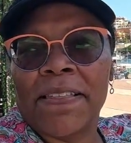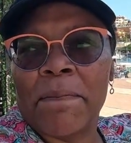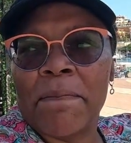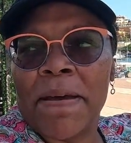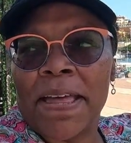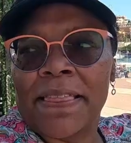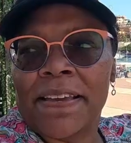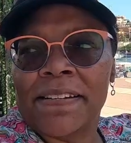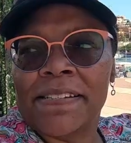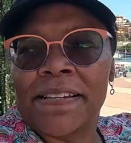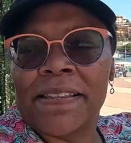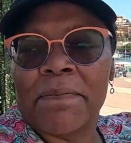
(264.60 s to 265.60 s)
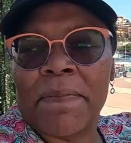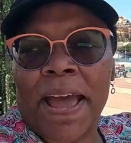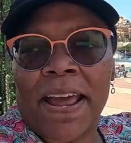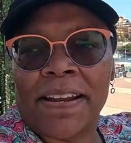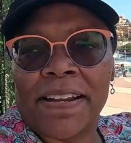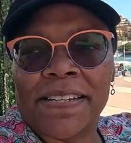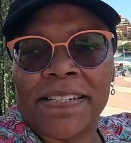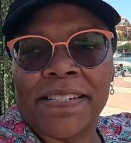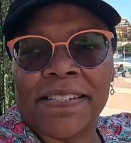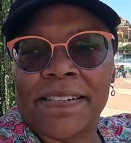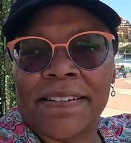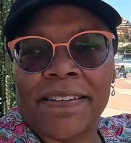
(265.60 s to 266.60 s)
the method to the
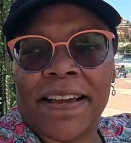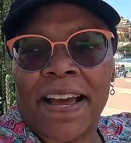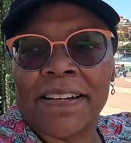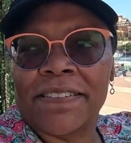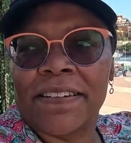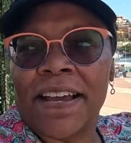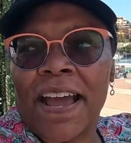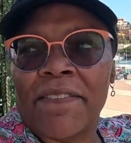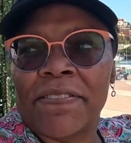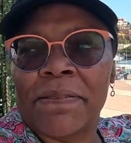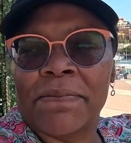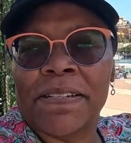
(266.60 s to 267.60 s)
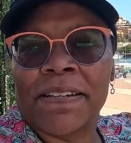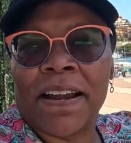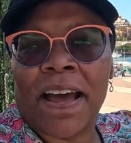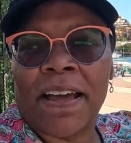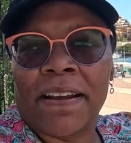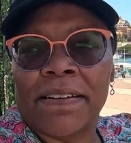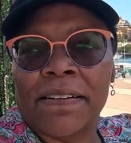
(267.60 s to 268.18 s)
madness to actually have them to not